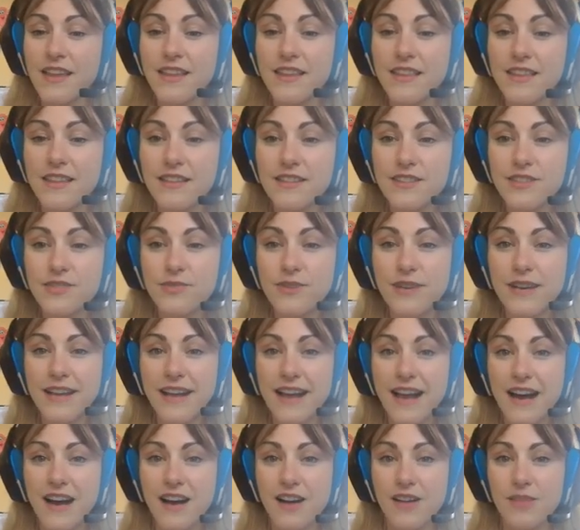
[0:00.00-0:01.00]
This really
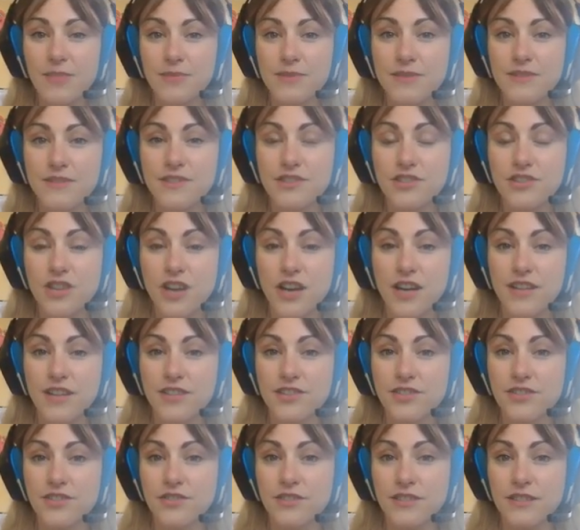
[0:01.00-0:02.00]
helps shy
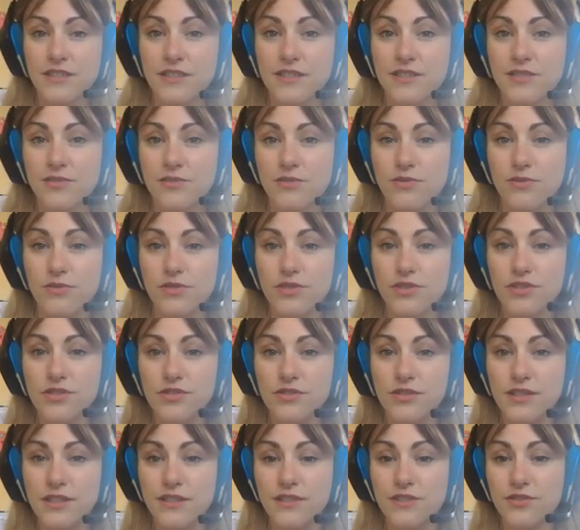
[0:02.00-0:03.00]
students or
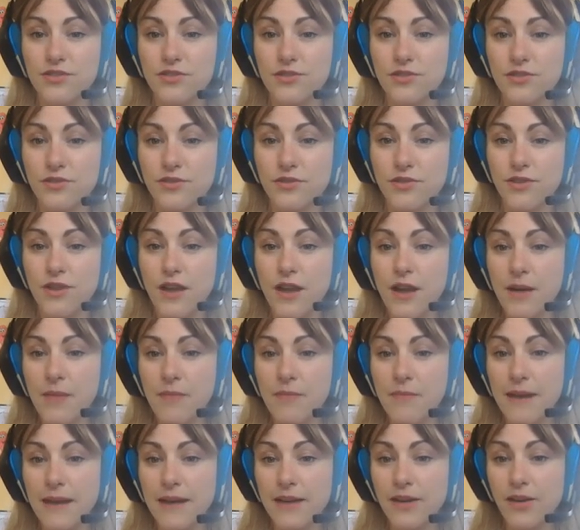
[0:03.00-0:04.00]
students who
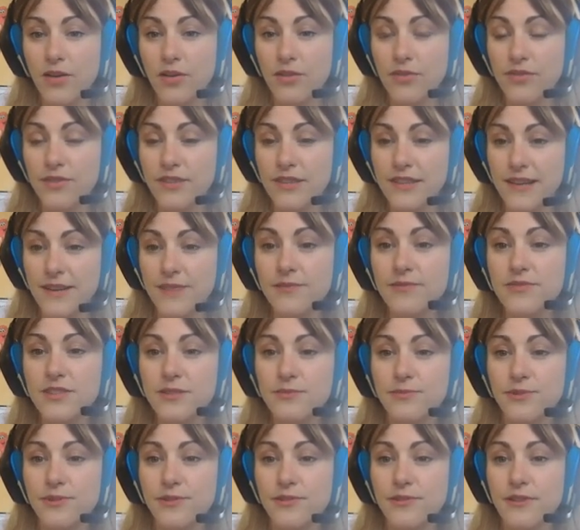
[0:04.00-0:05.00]
might not feel
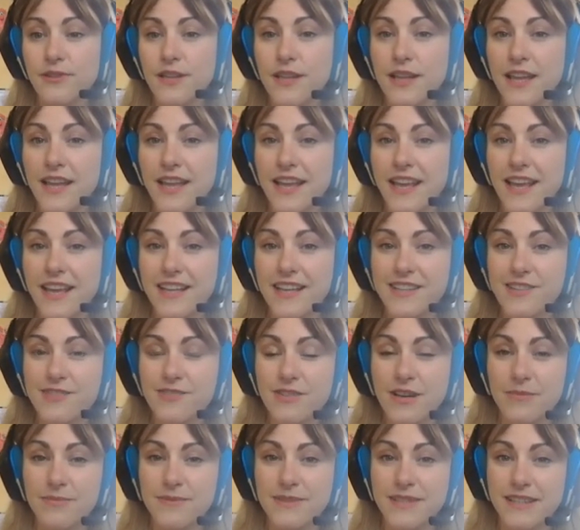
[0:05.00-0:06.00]
comfortable
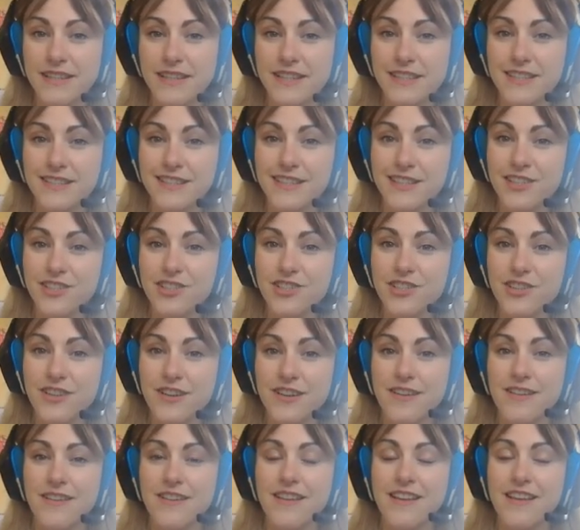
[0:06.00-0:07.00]
interrupting the
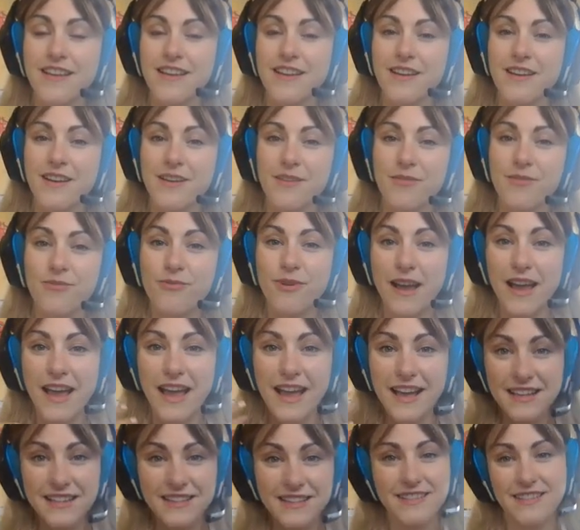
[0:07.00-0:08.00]
teacher
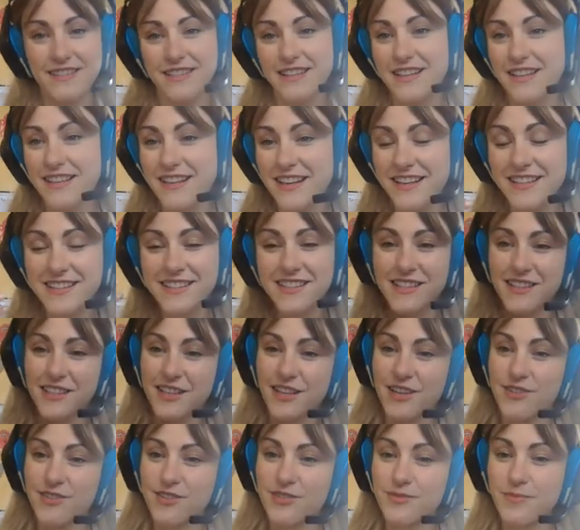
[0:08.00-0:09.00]
as the lesson
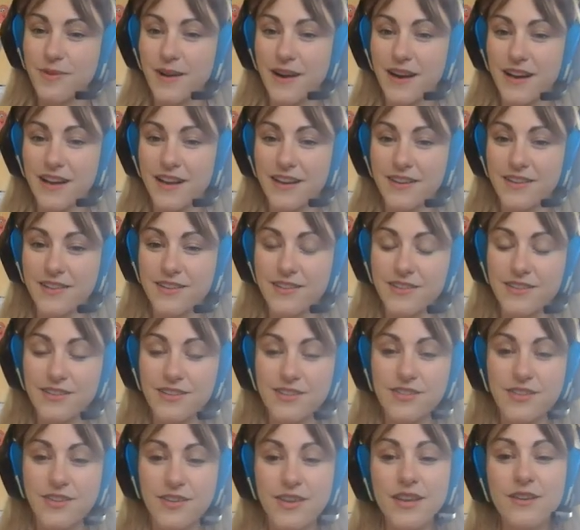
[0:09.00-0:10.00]
goes by.
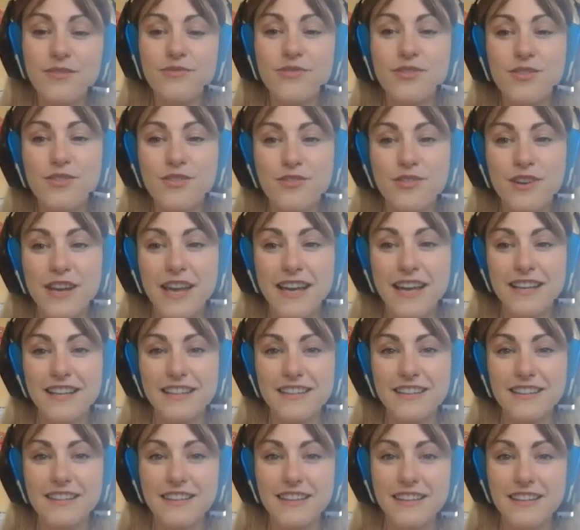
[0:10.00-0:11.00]
So if you create
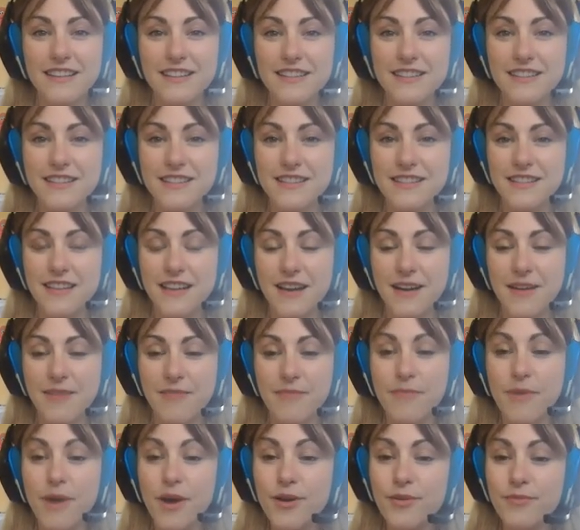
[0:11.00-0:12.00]
these
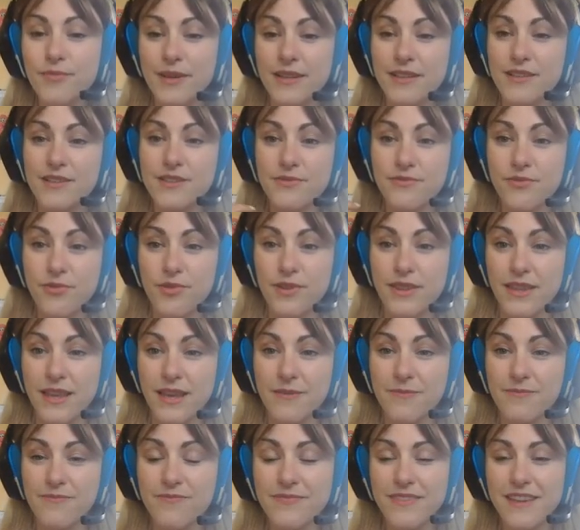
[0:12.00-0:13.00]
moments for
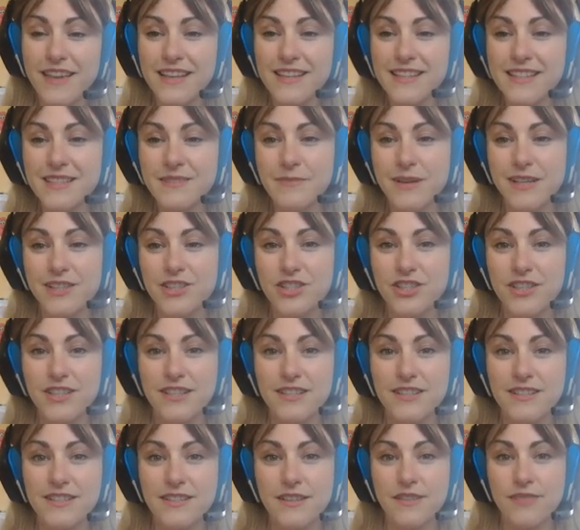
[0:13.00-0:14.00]
them, it's much
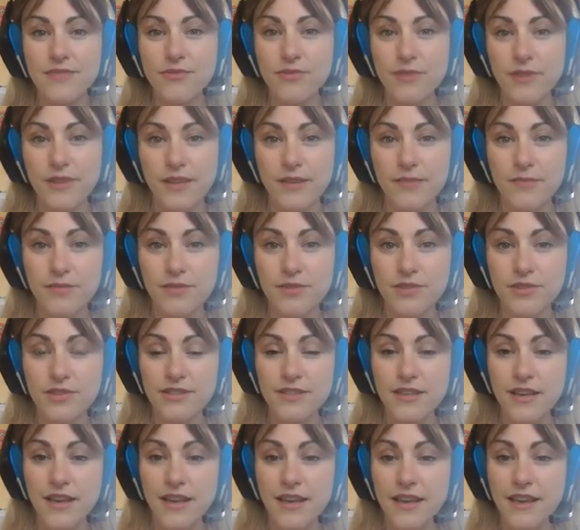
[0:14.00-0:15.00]
easier for them to
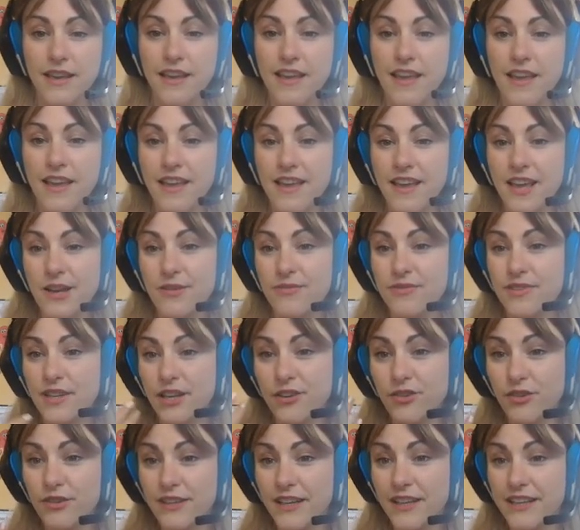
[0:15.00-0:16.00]
say if they
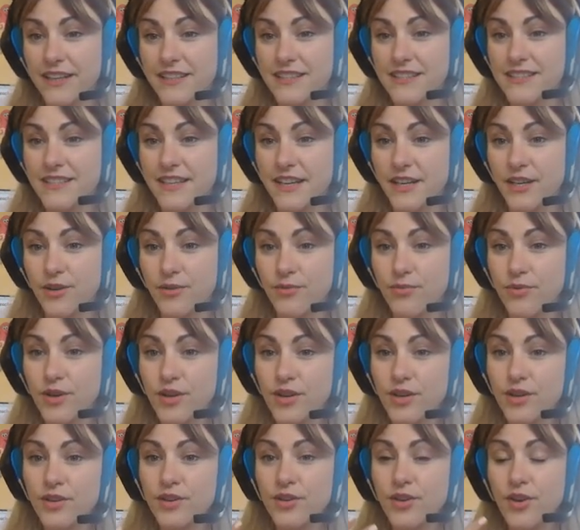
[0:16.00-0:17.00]
don't understand a
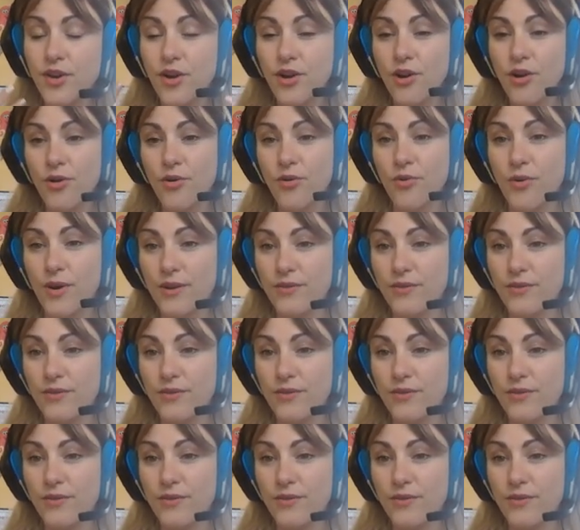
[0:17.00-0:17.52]
word or